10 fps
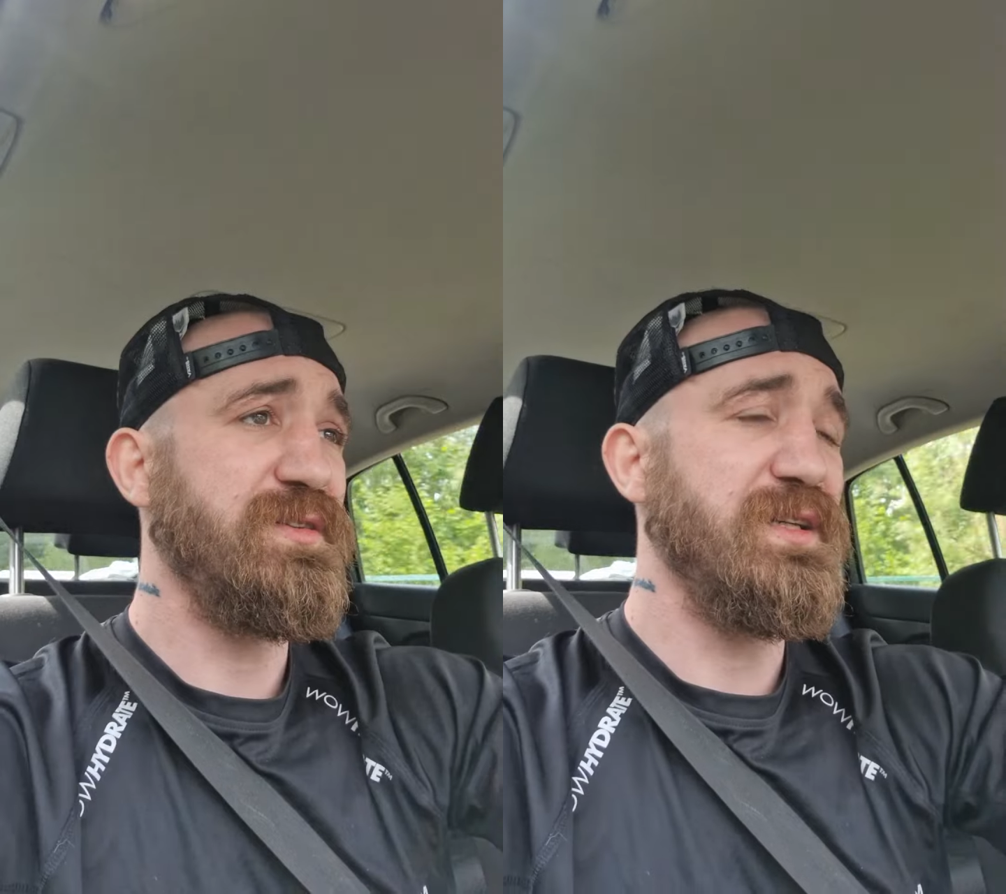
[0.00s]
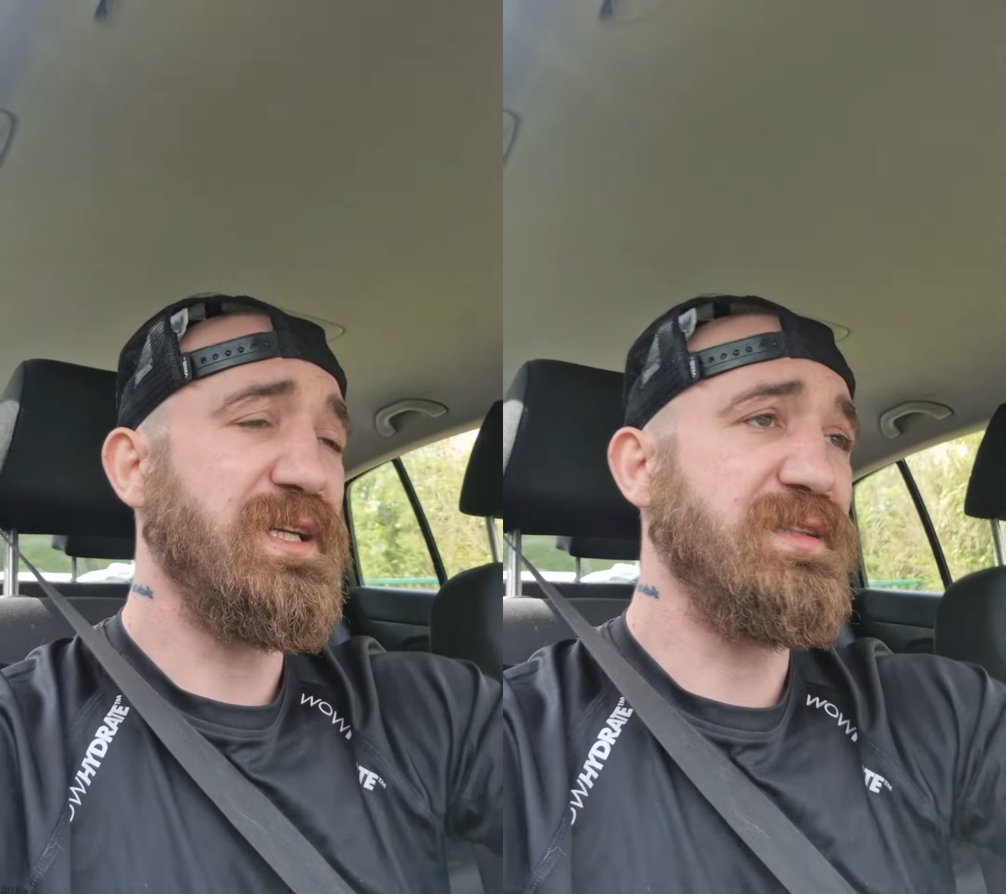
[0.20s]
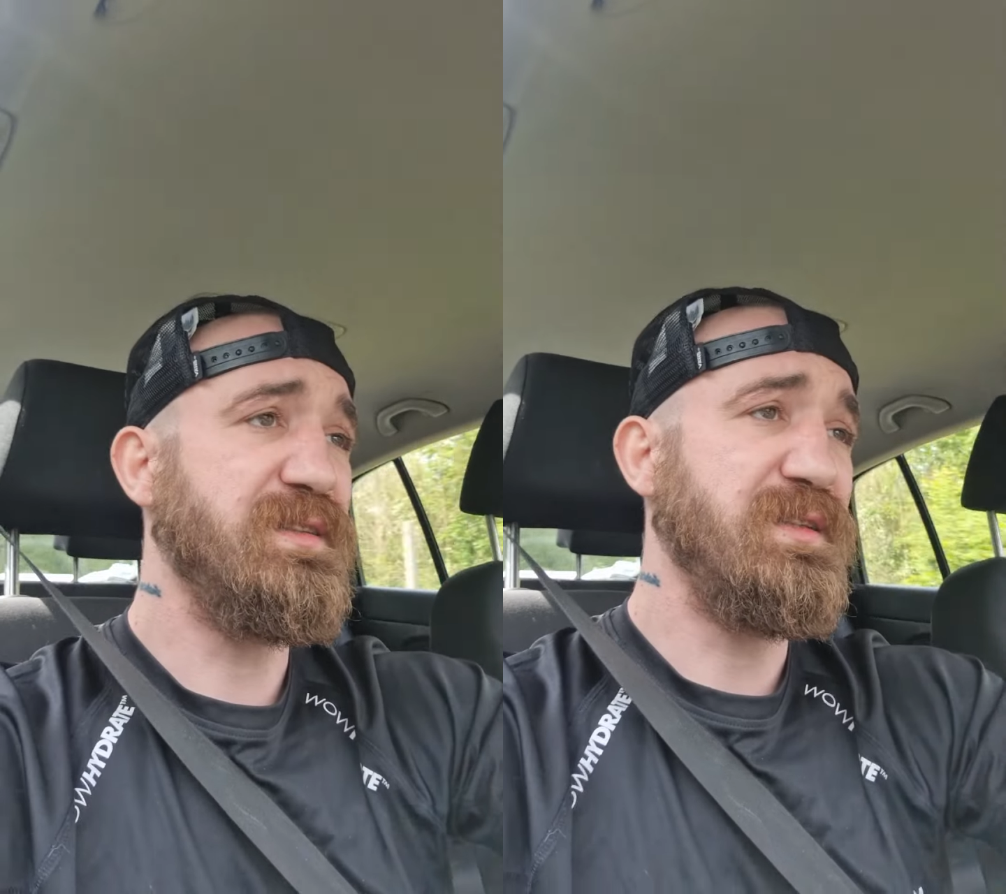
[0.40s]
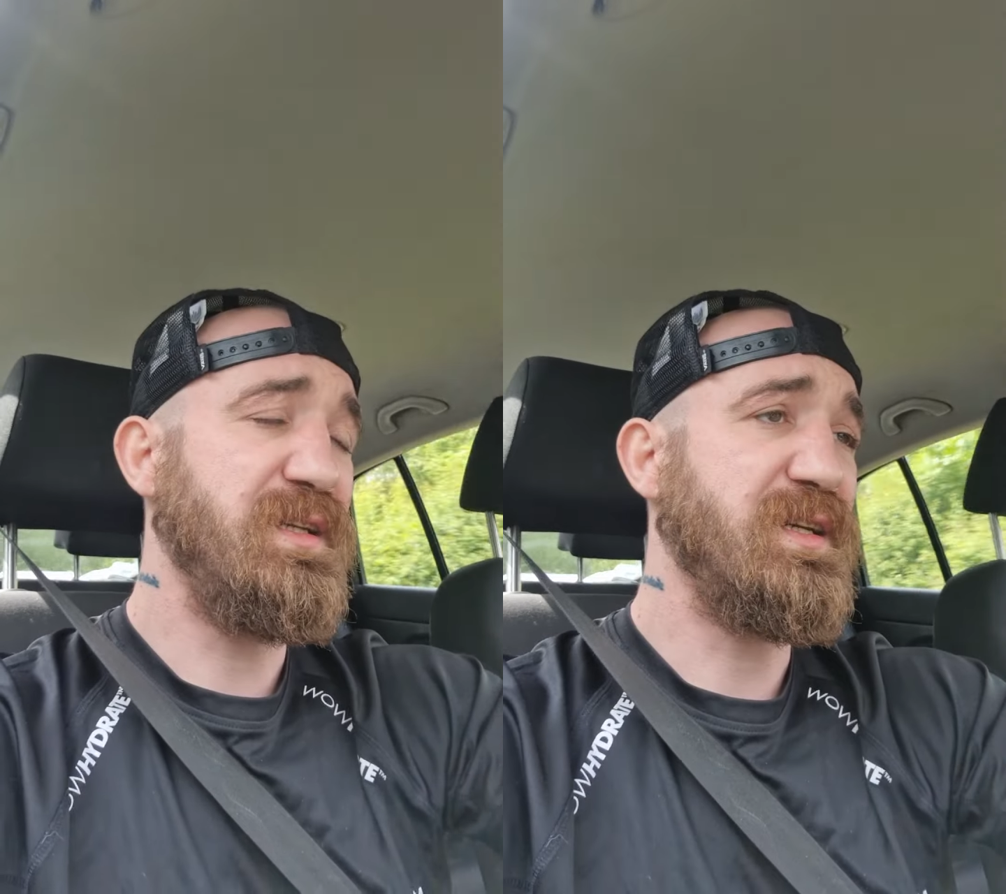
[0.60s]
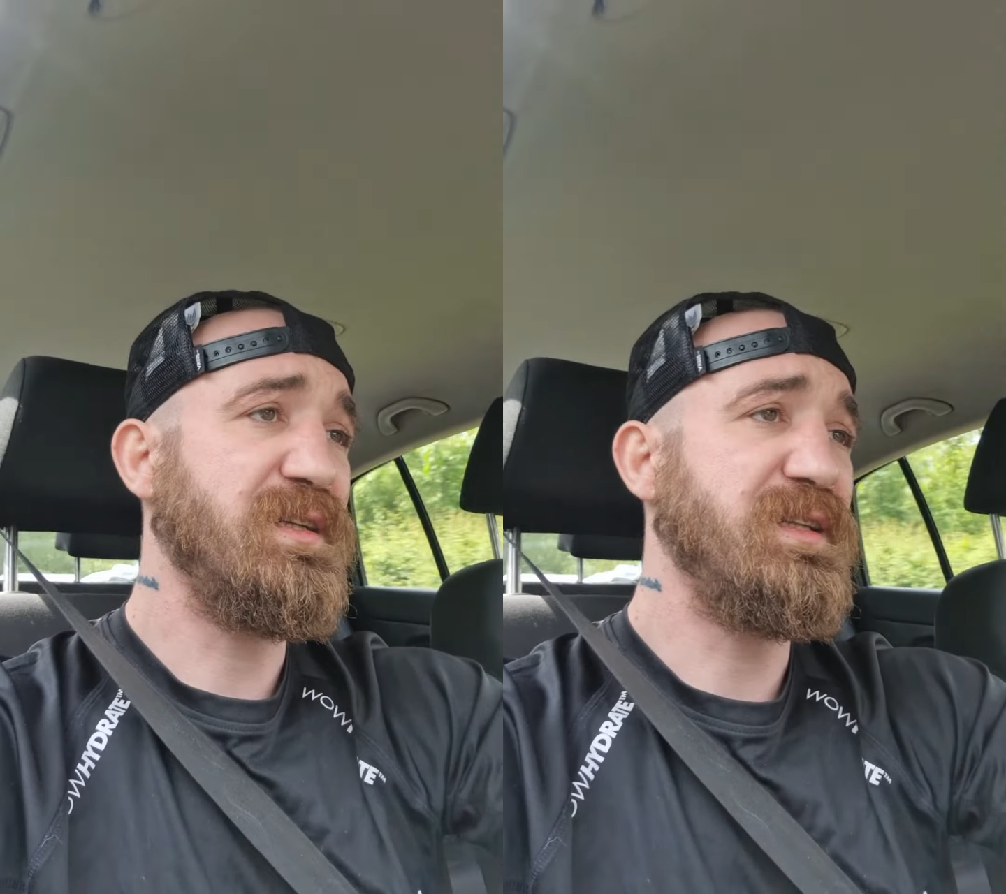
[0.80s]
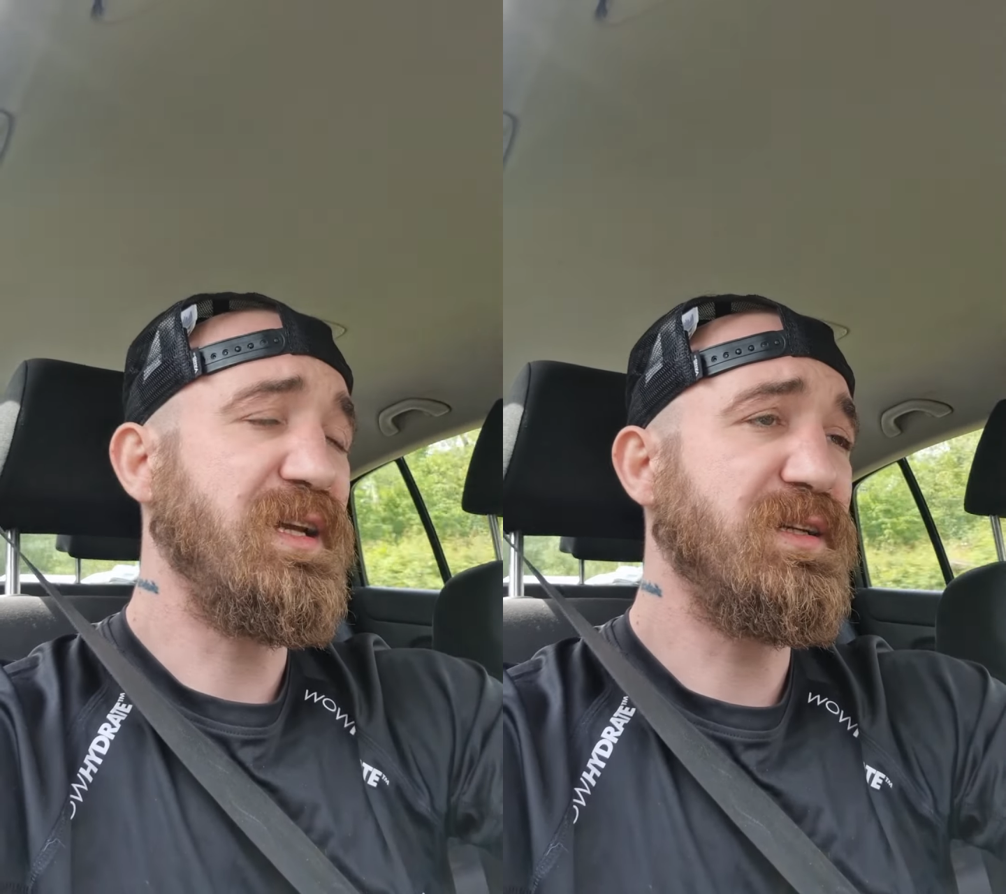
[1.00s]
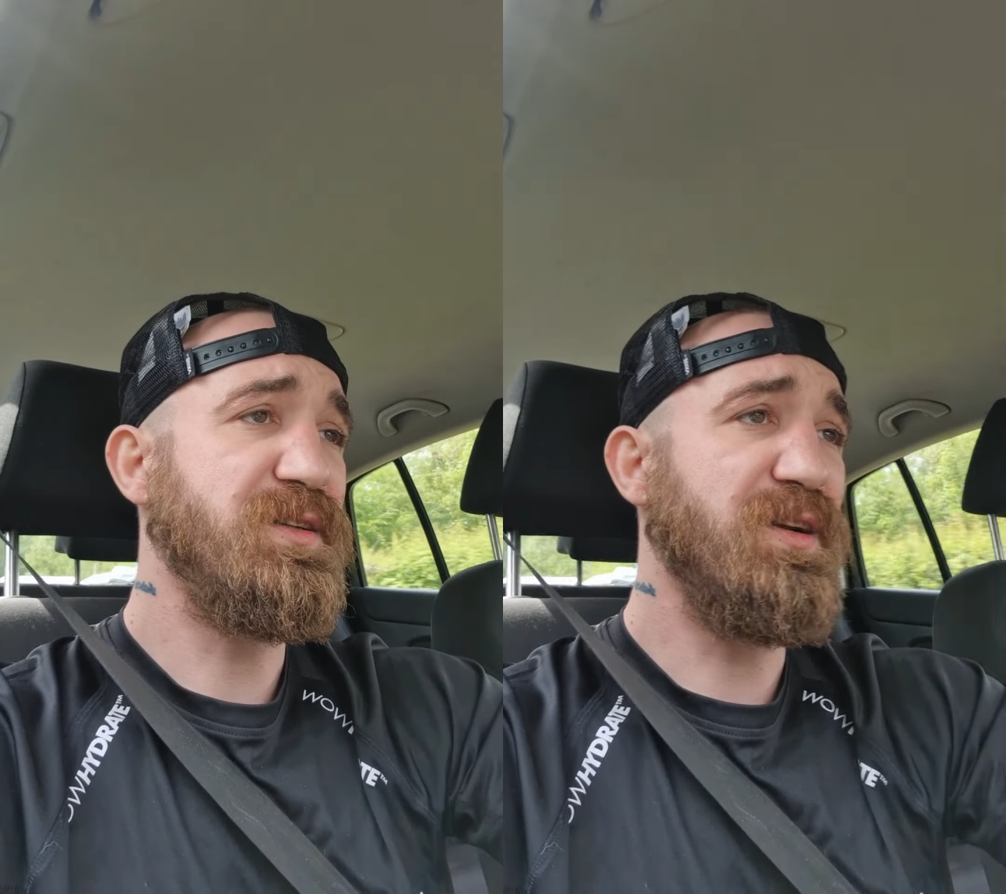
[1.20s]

He can dink,